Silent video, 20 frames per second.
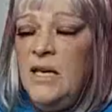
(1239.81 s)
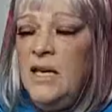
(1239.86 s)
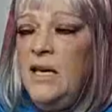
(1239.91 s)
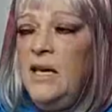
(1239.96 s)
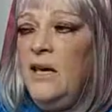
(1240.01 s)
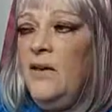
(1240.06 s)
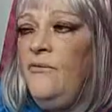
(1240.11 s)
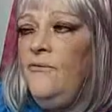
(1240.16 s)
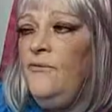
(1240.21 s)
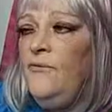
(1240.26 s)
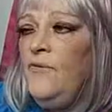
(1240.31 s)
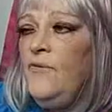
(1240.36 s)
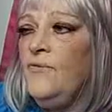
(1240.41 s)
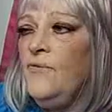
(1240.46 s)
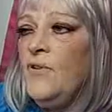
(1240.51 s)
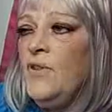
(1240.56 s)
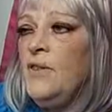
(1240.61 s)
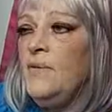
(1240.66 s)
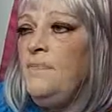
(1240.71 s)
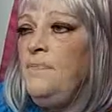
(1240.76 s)
if
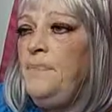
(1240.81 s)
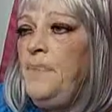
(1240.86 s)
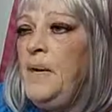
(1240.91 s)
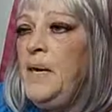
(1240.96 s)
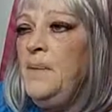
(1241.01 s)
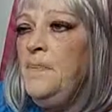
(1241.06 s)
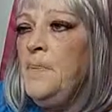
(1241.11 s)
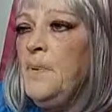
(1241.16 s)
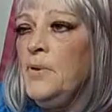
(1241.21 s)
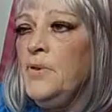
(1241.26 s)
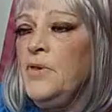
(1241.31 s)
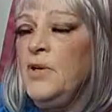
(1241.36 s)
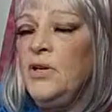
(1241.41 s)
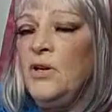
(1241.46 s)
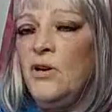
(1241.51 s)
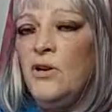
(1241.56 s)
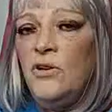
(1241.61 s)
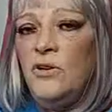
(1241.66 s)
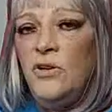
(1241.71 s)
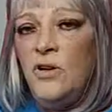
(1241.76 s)
for the people that
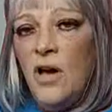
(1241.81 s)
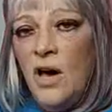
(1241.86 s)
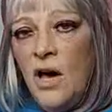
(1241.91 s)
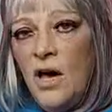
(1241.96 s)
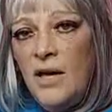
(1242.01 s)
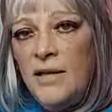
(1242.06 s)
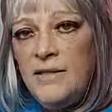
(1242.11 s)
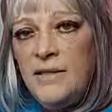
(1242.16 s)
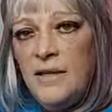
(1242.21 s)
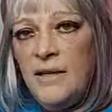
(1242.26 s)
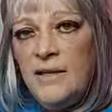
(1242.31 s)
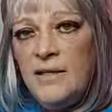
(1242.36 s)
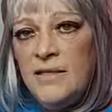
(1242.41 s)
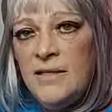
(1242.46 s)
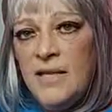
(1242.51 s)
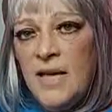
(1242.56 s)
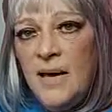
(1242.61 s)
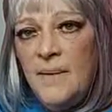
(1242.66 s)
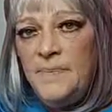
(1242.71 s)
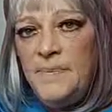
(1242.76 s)
are not
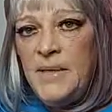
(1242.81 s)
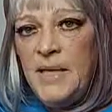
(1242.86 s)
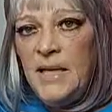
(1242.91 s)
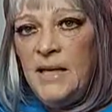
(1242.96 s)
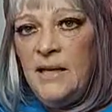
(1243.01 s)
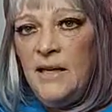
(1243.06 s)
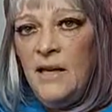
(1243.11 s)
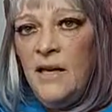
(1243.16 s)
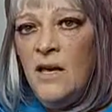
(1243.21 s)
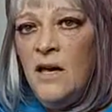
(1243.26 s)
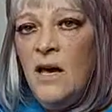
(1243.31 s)
accepting